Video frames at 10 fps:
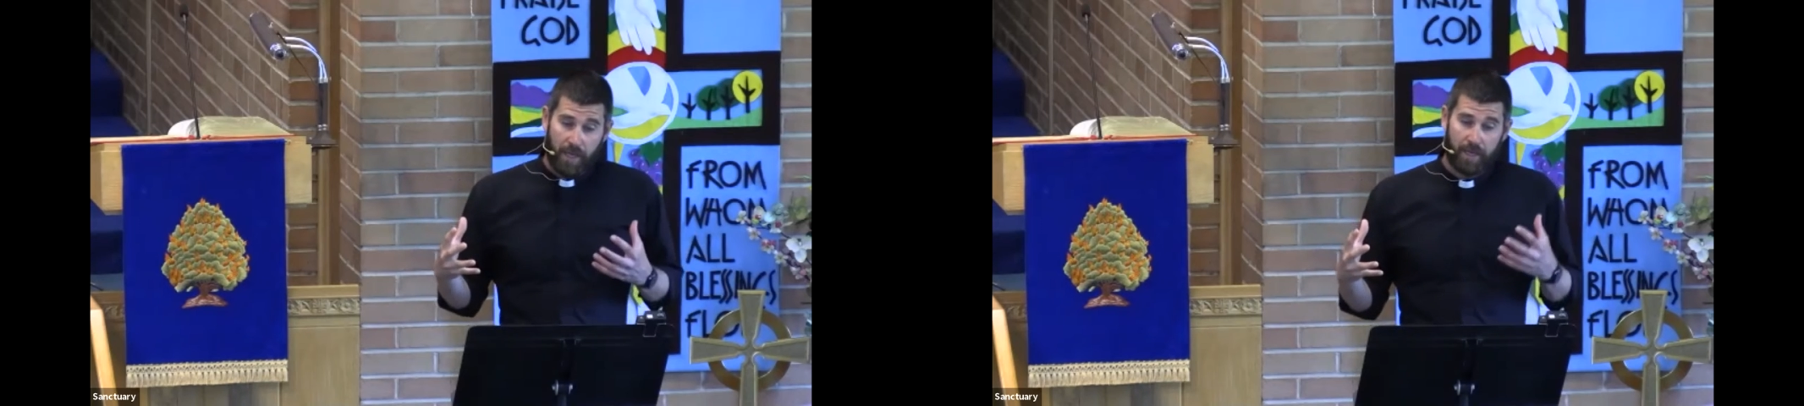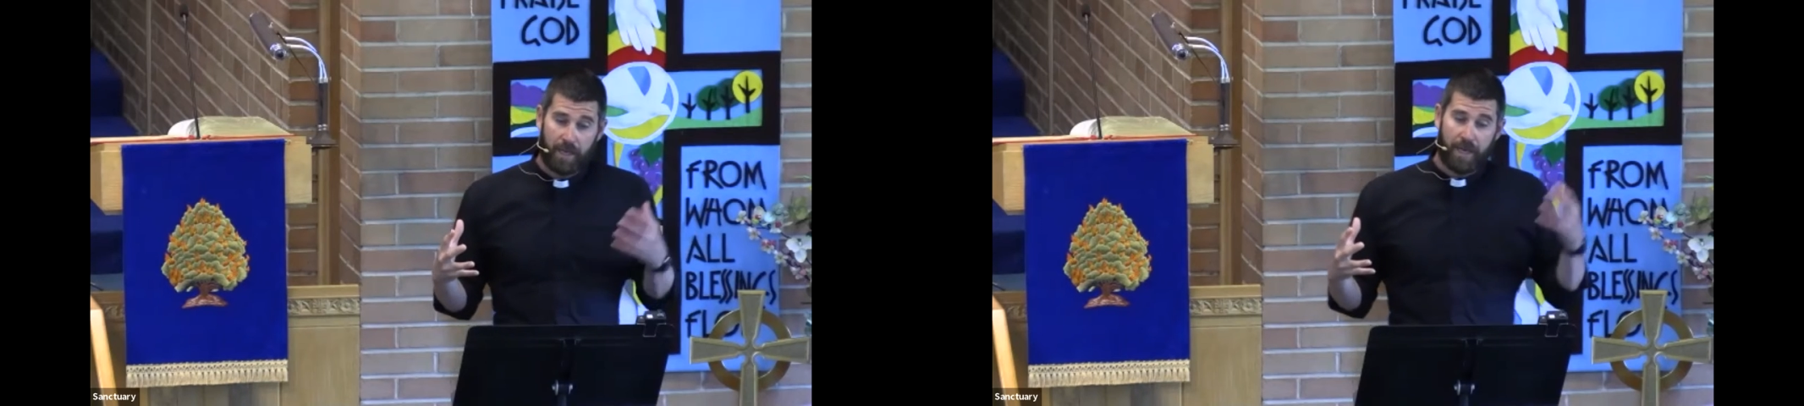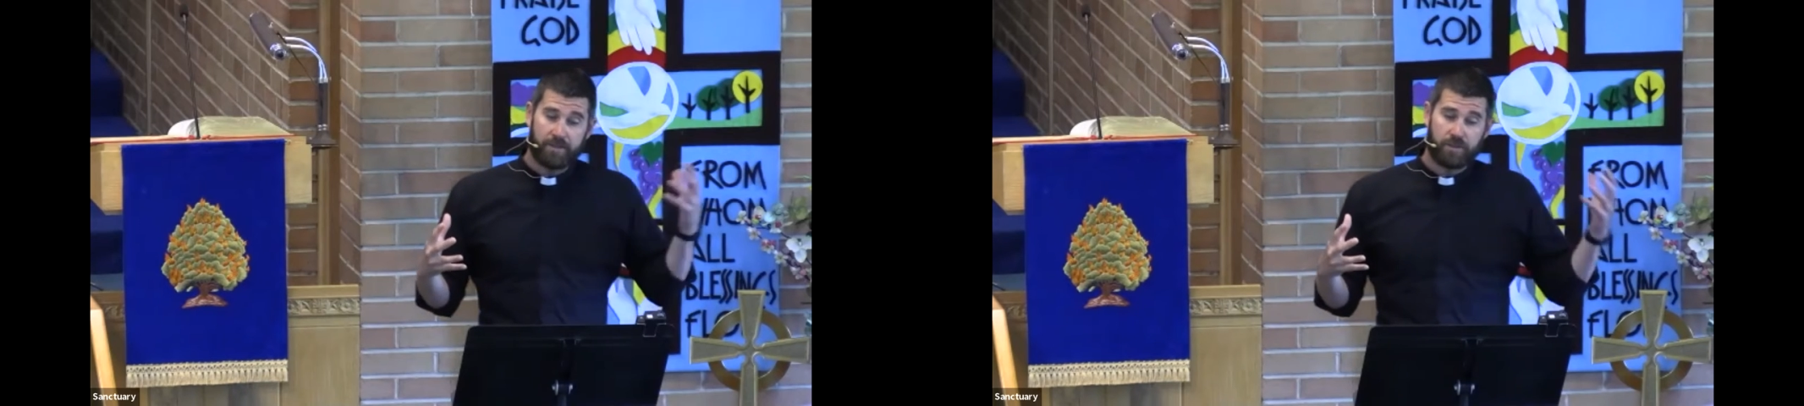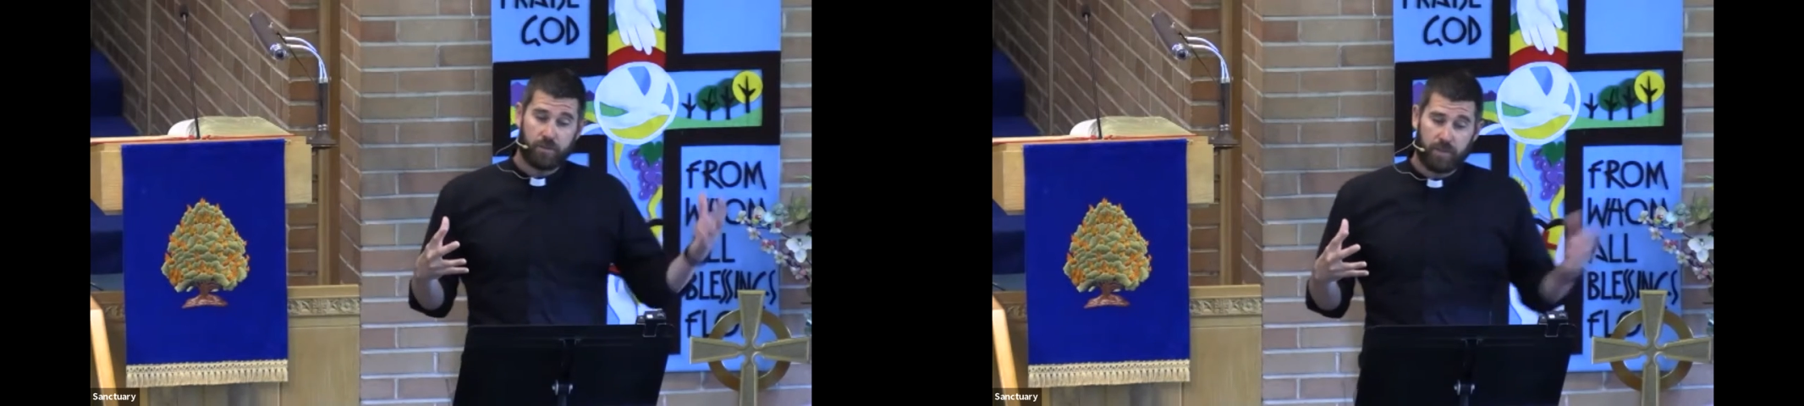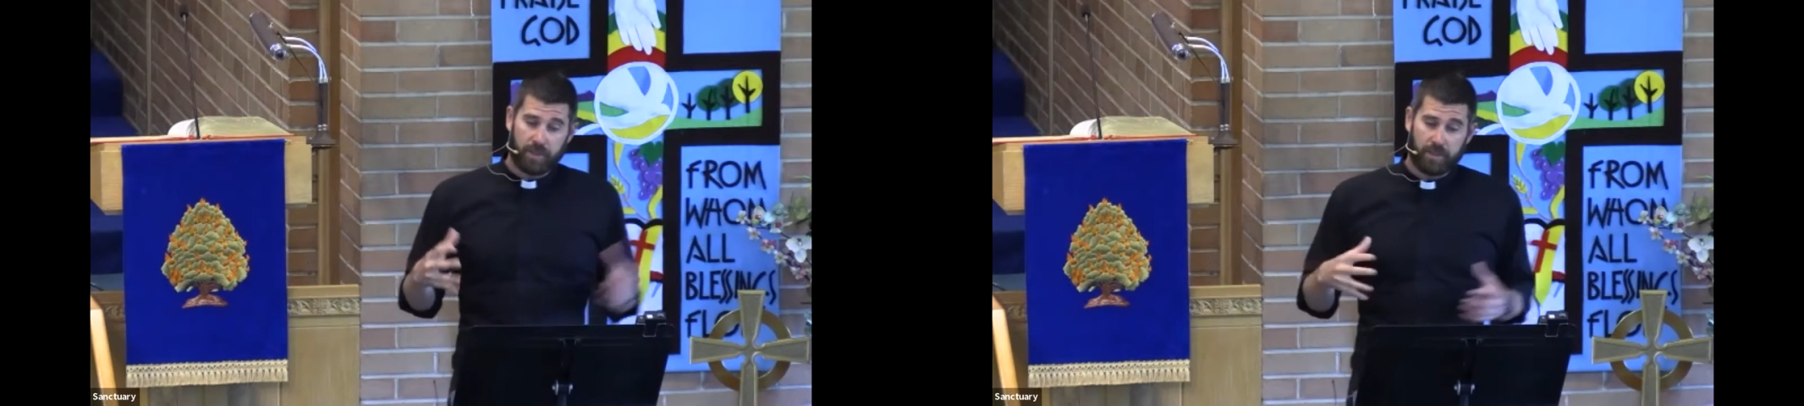And as
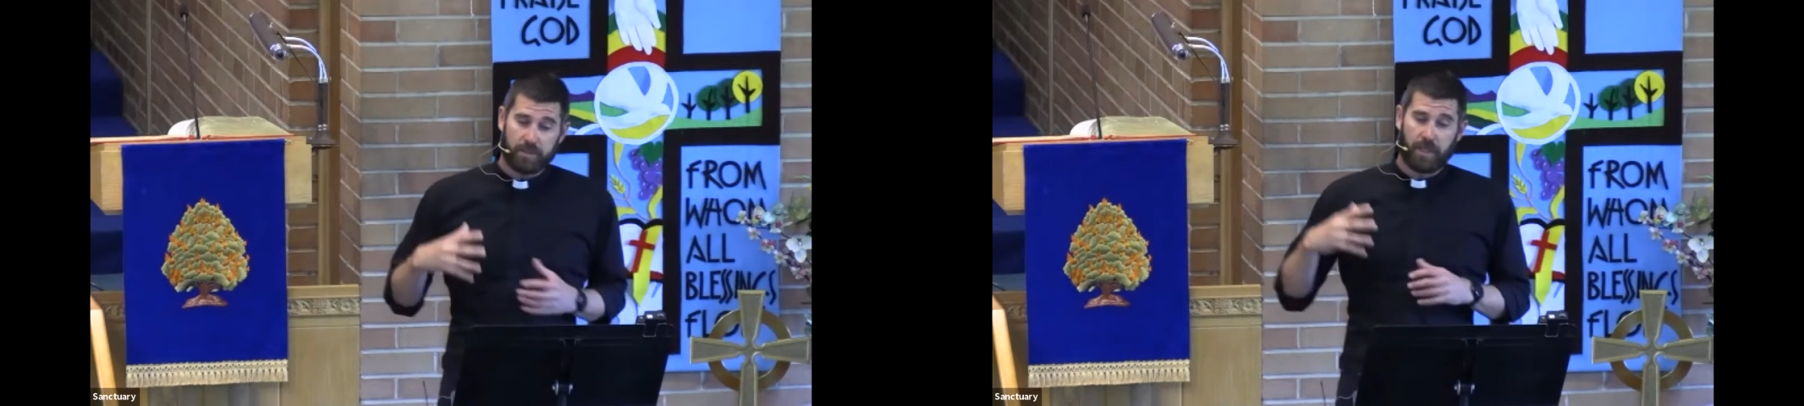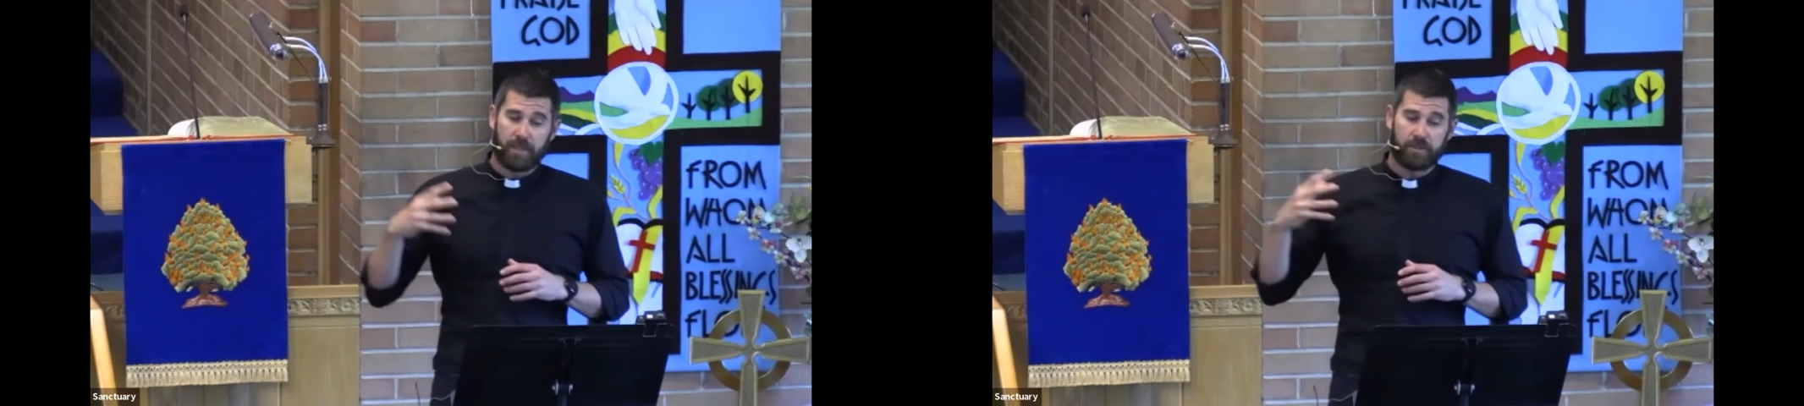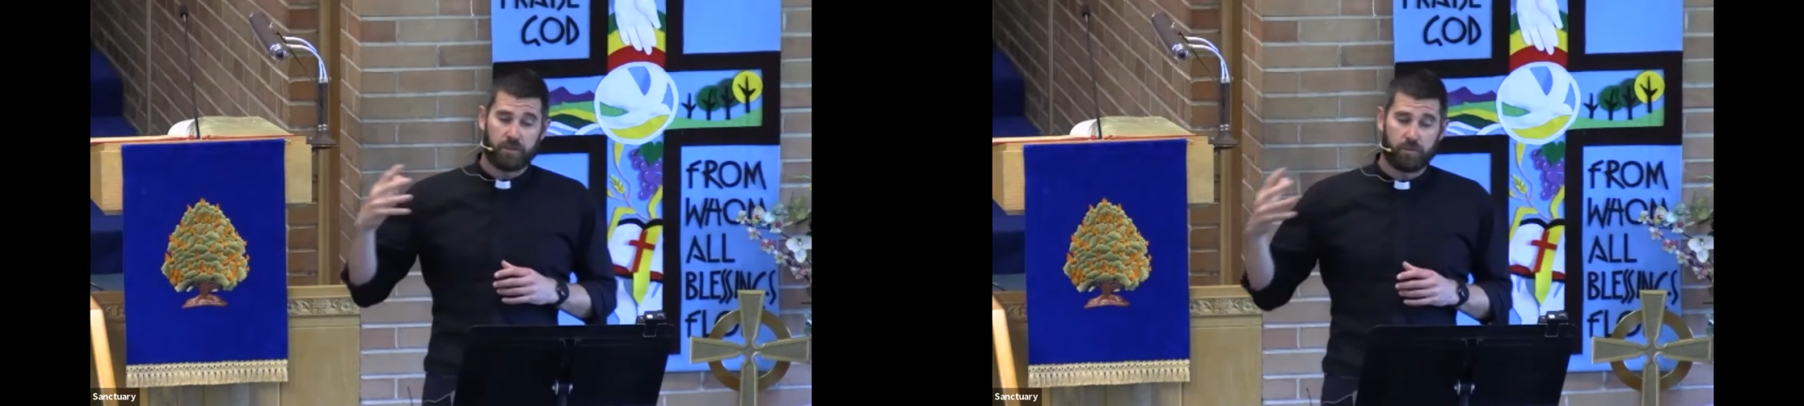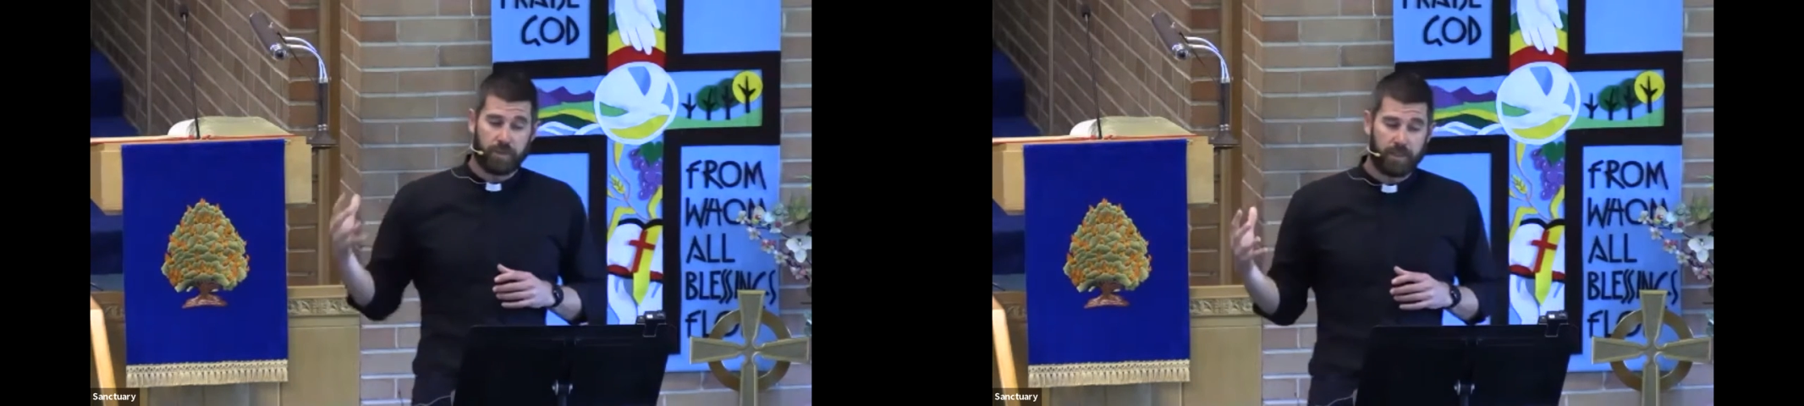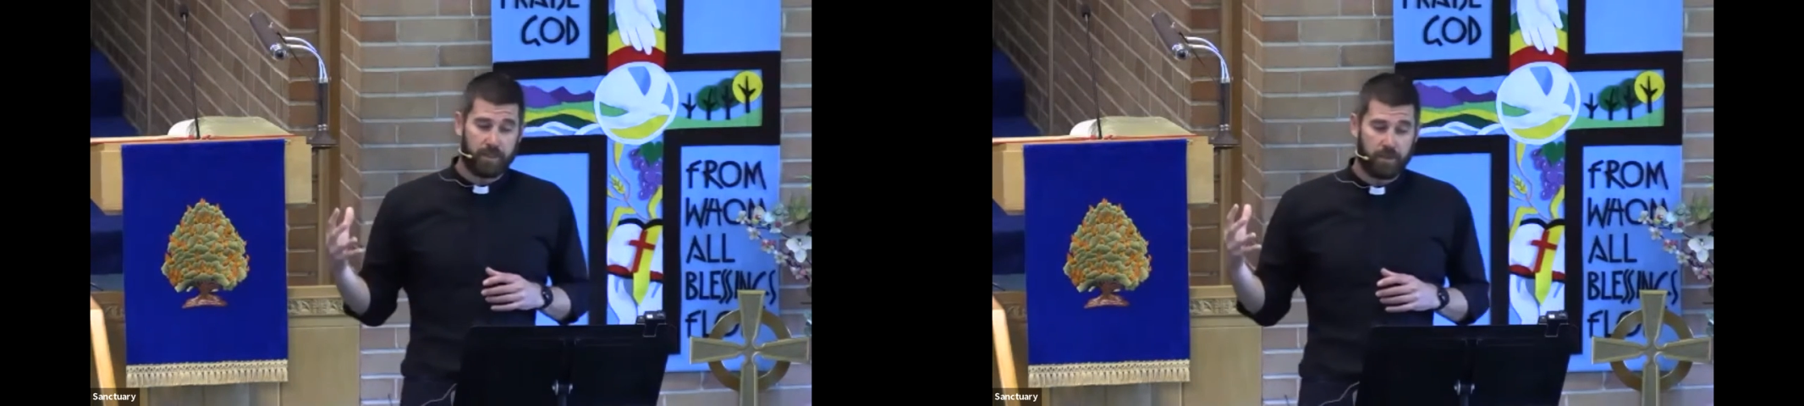you meet and as you
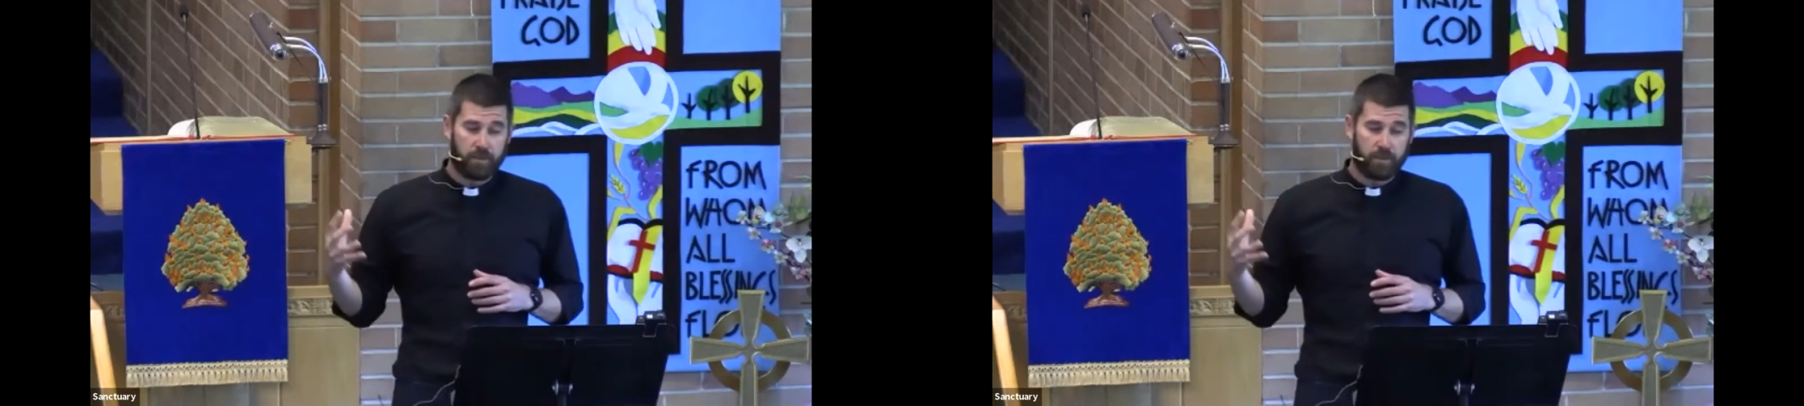read,